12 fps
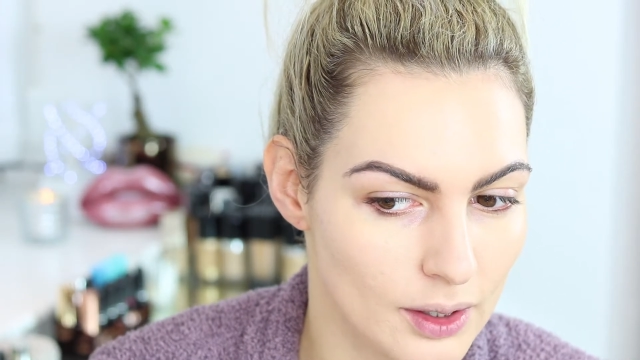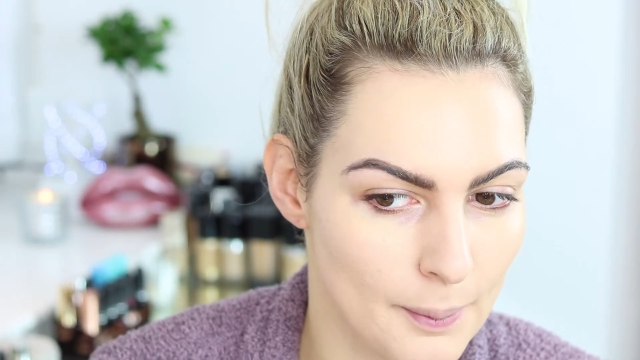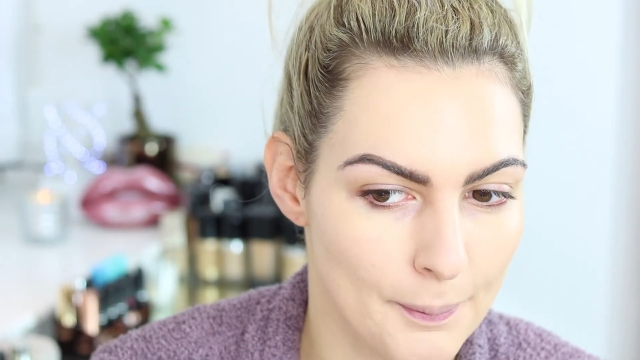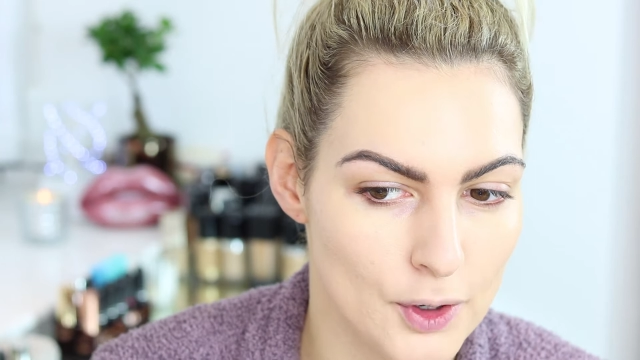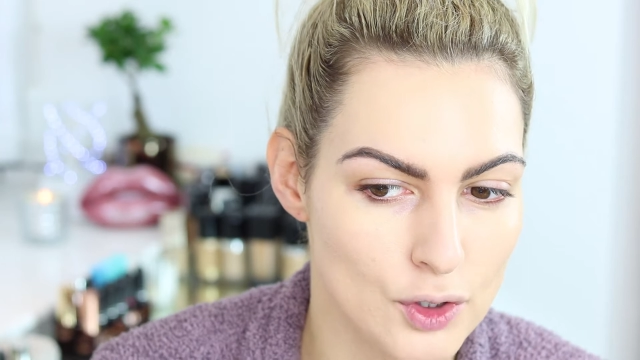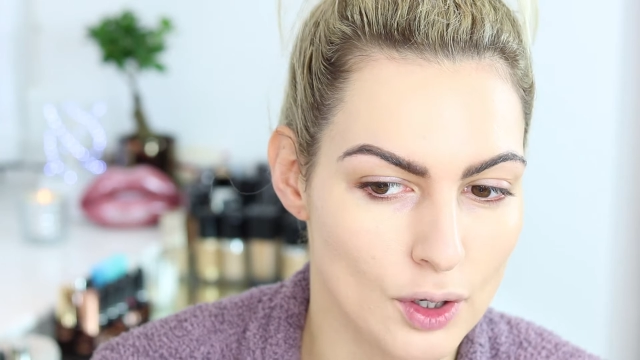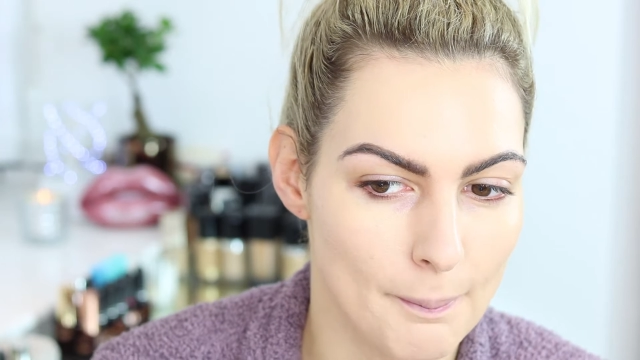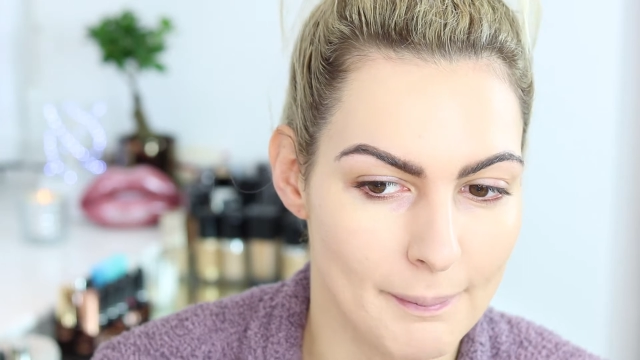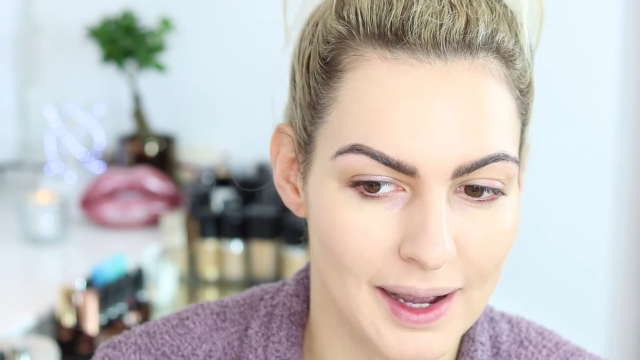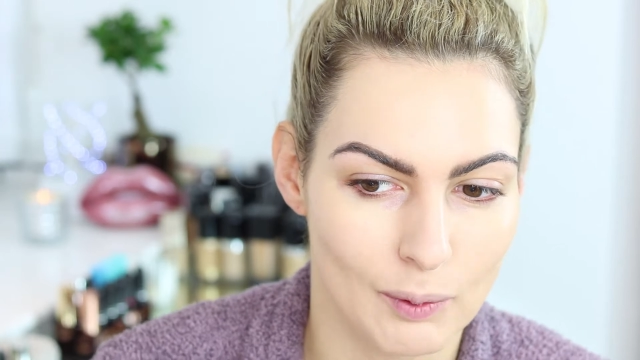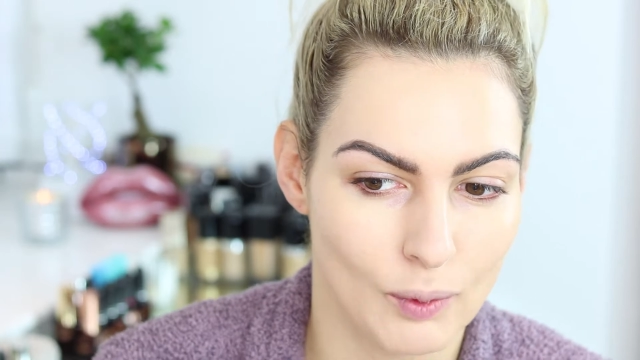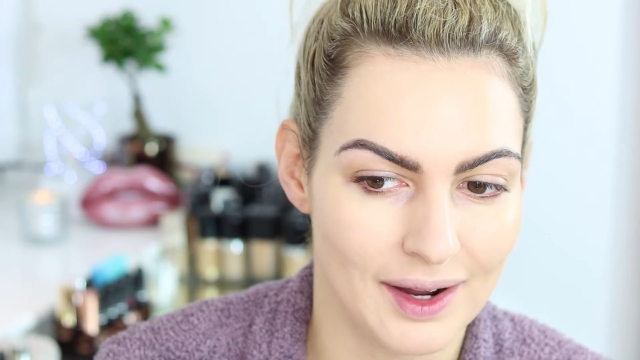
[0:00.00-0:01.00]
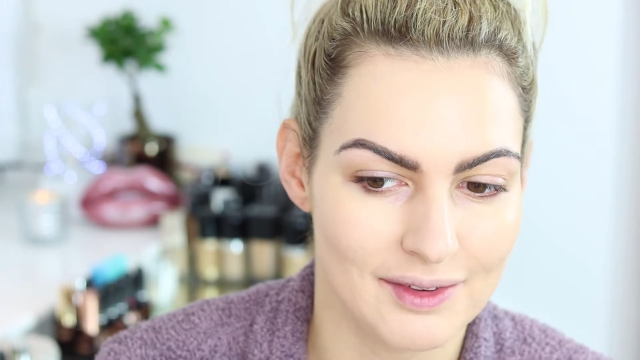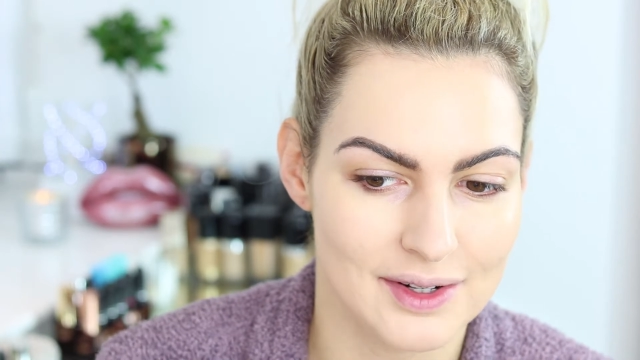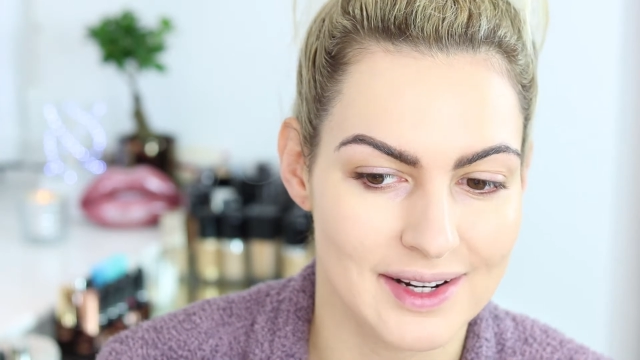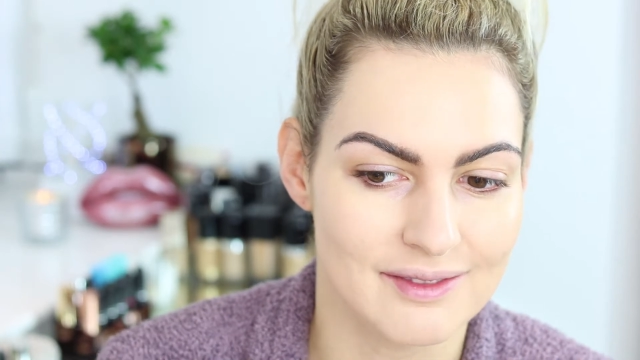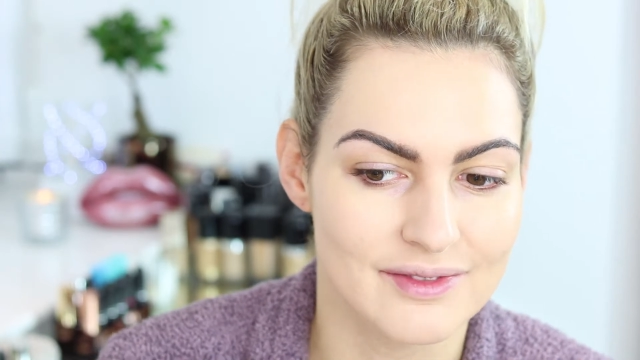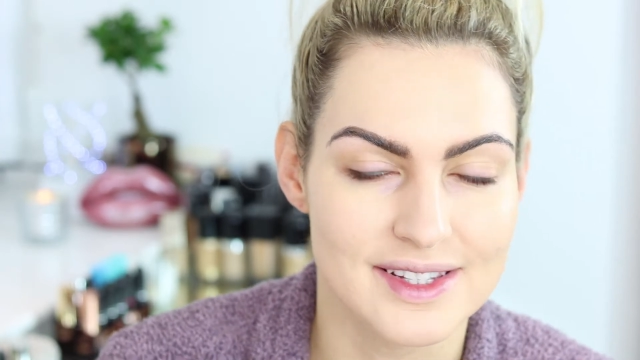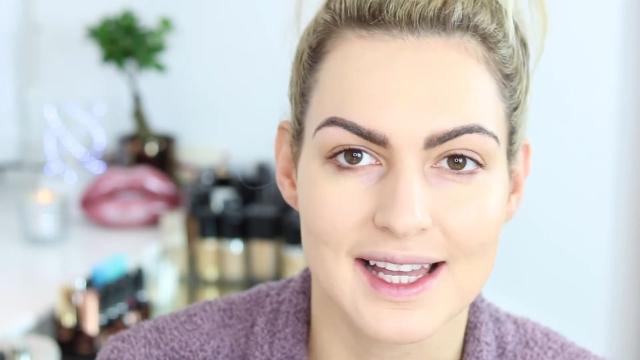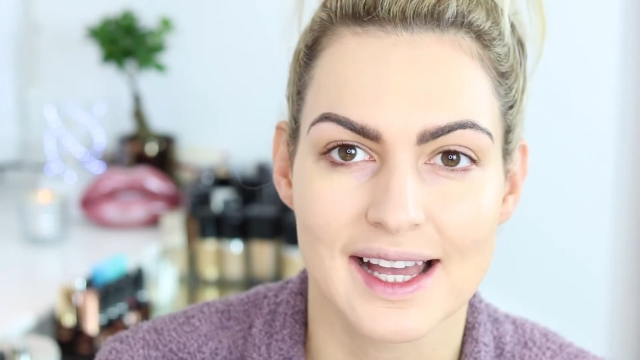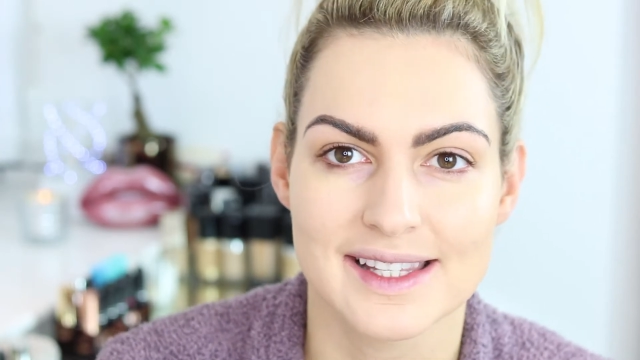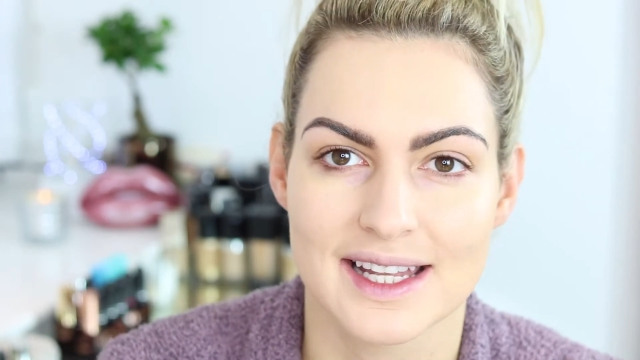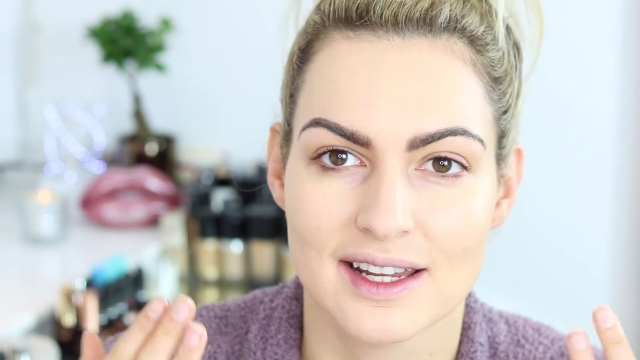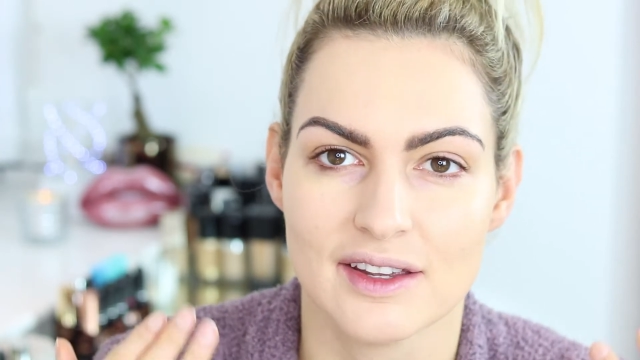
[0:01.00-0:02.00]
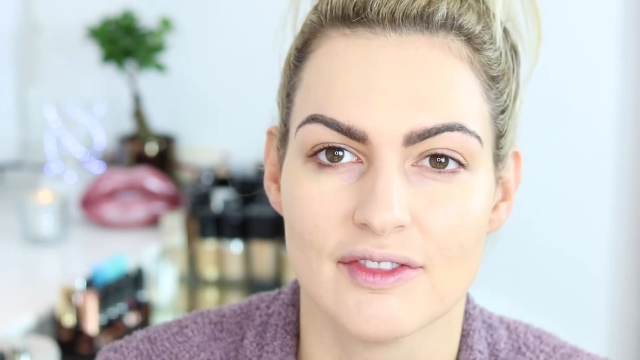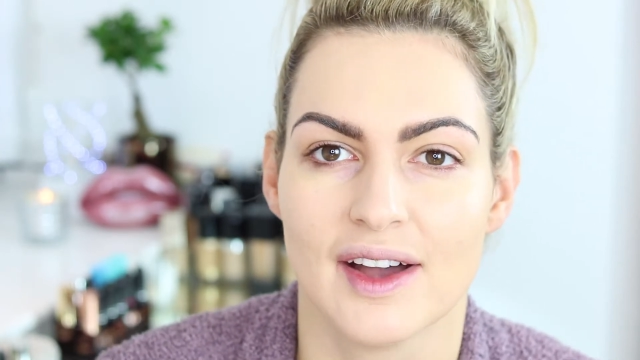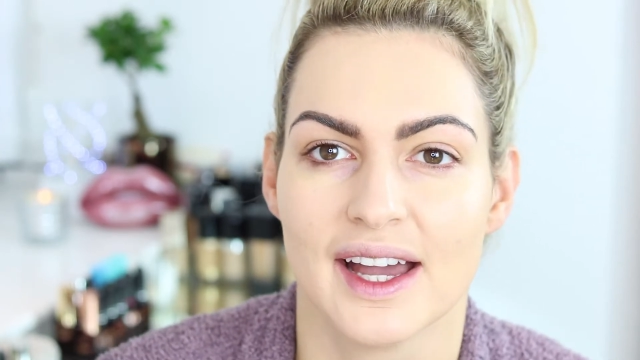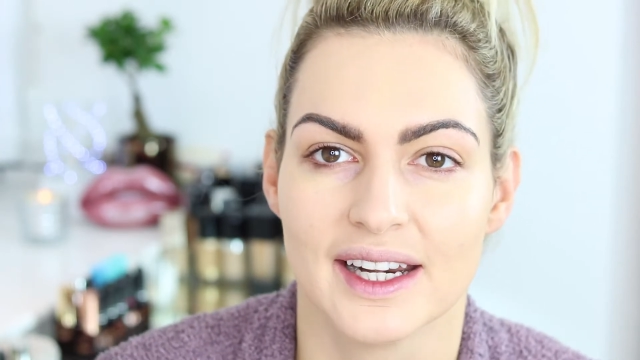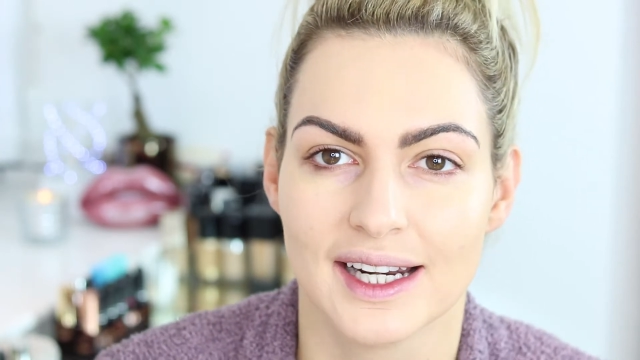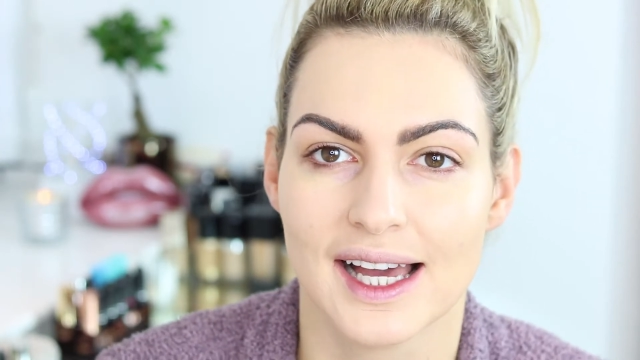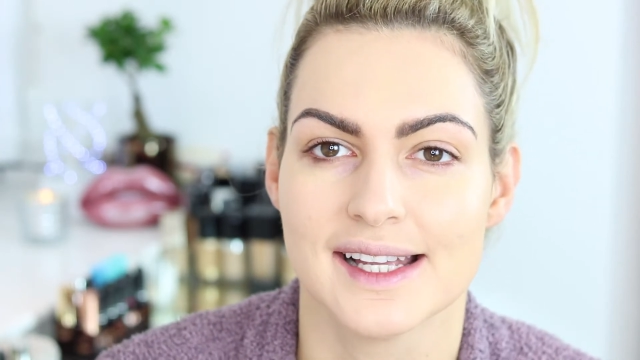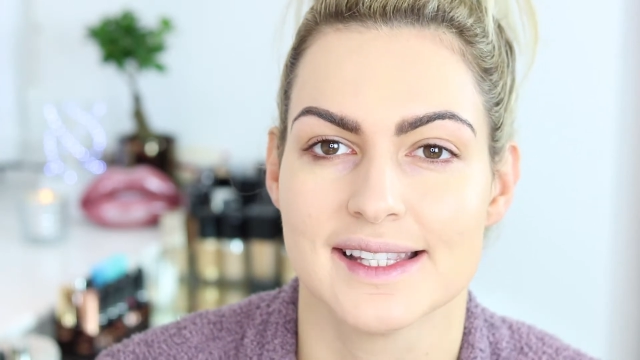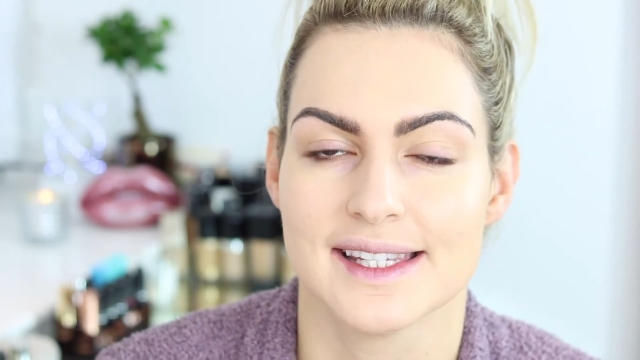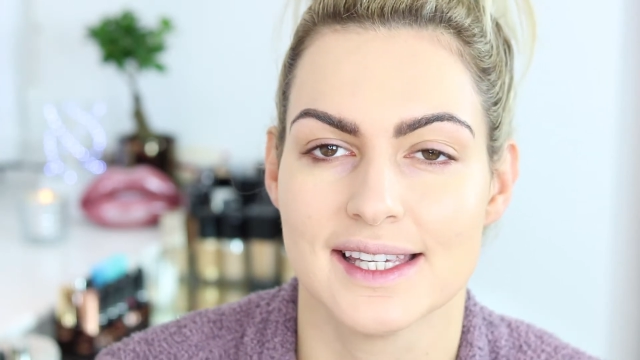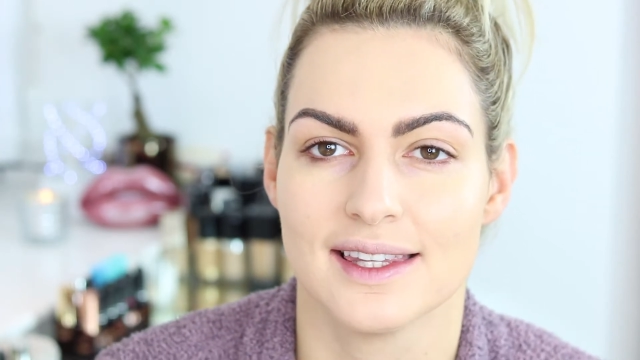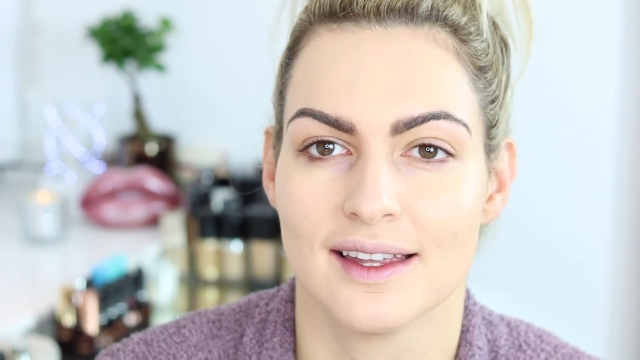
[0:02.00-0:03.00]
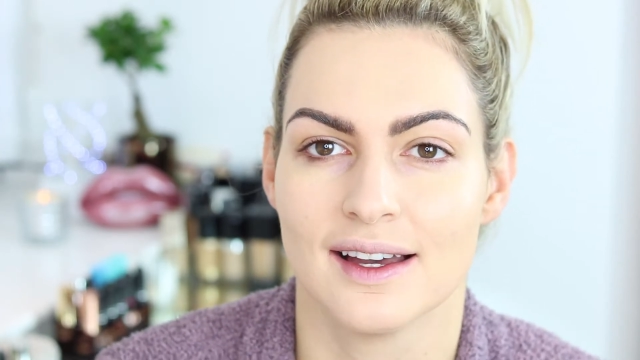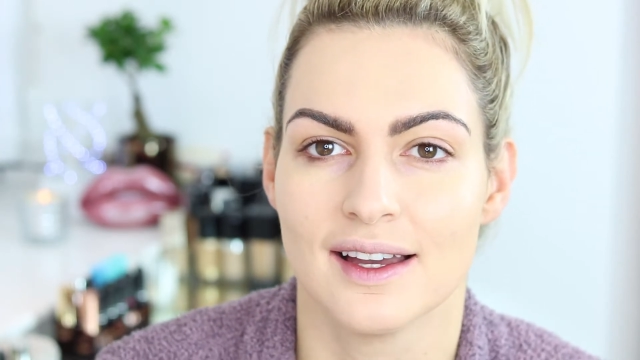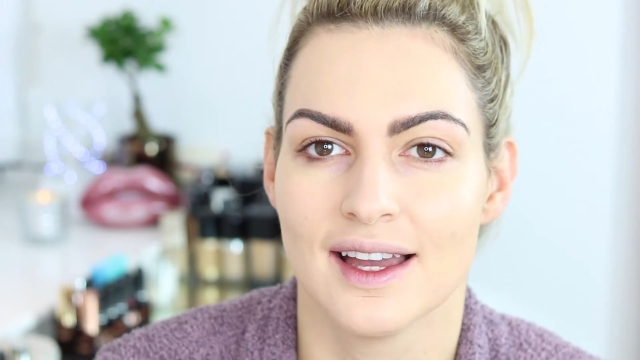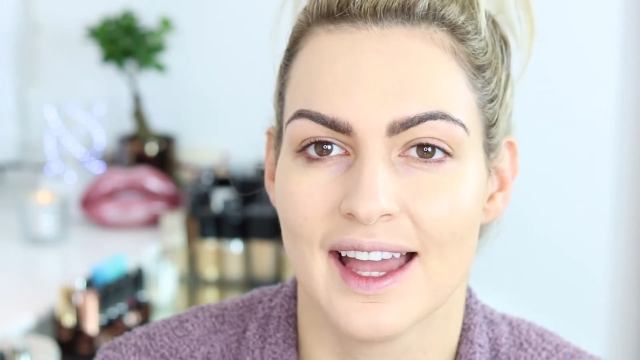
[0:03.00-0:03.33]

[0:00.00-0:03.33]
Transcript: but not matte where it would emphasise any fine lines either.